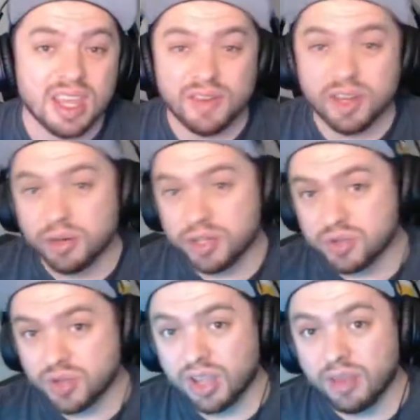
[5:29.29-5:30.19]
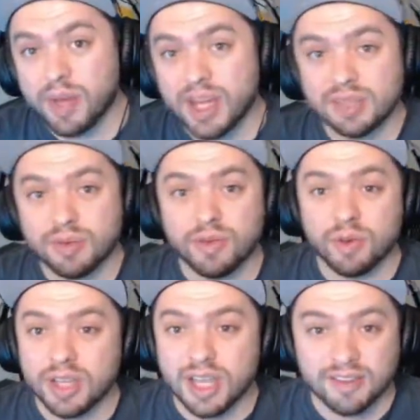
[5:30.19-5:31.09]
If you don't destroy all the mines
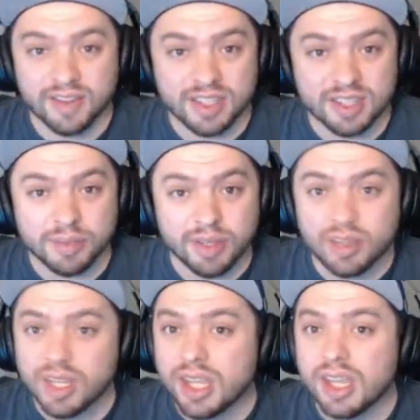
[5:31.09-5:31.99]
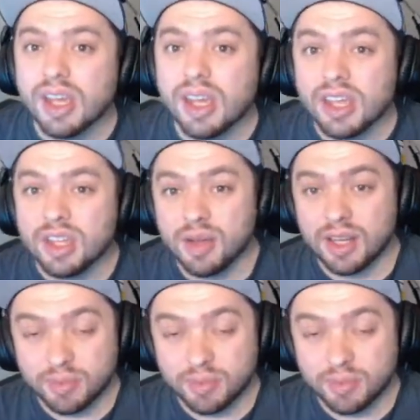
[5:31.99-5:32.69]
before he activates the ability, you end up,